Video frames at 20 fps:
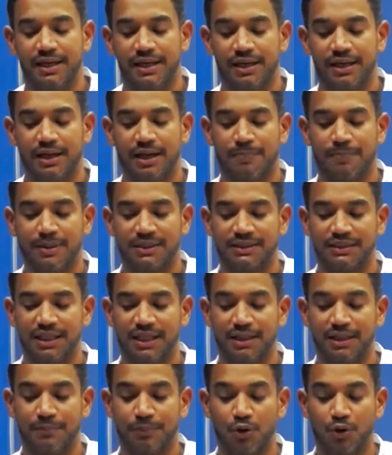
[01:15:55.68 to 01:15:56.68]
Some of
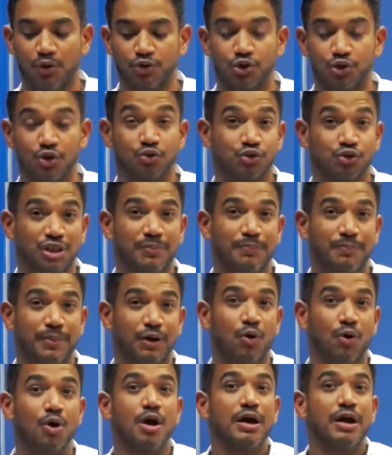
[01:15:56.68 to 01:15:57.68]
the
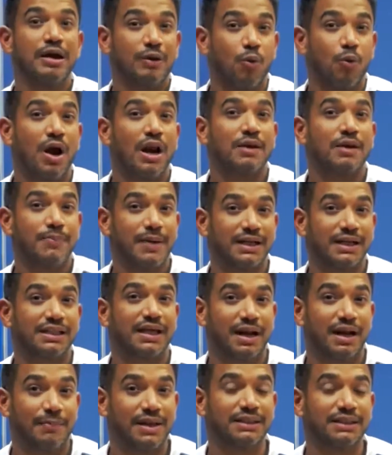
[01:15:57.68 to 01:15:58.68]
participants
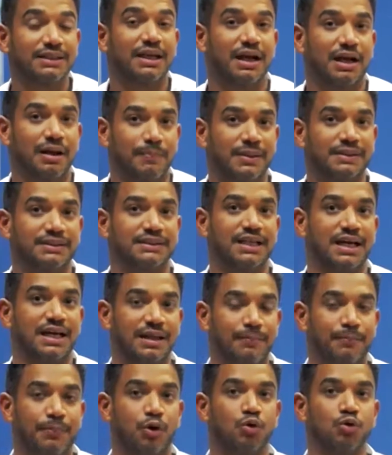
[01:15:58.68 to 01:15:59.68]
was saying,
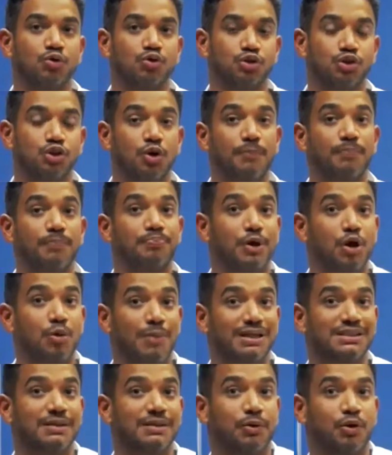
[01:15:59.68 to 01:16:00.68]
so the state
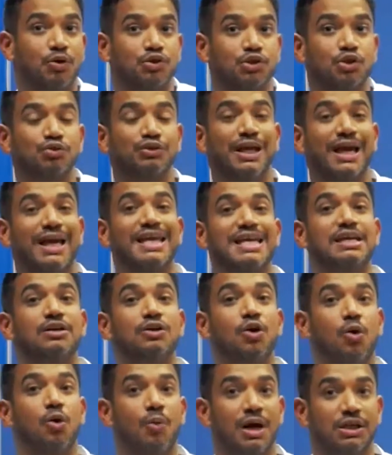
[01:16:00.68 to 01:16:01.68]
has to have the
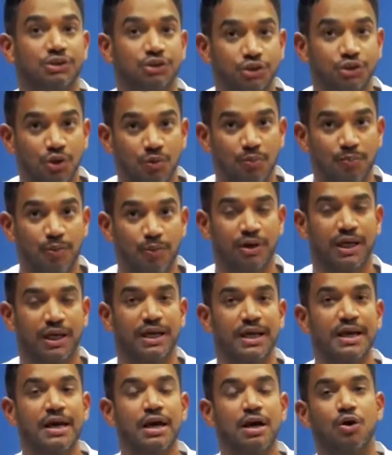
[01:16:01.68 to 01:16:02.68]
capacity of
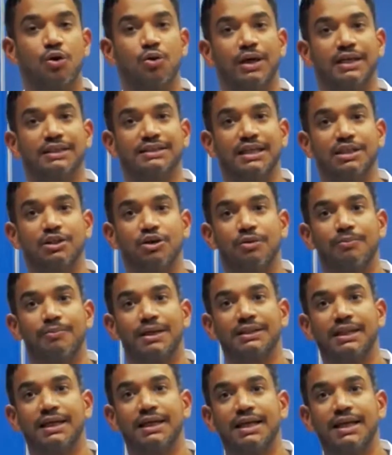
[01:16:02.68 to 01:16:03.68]
innovation and production
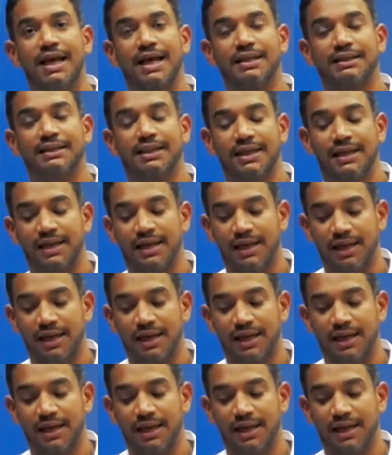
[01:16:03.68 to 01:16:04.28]
of medicines.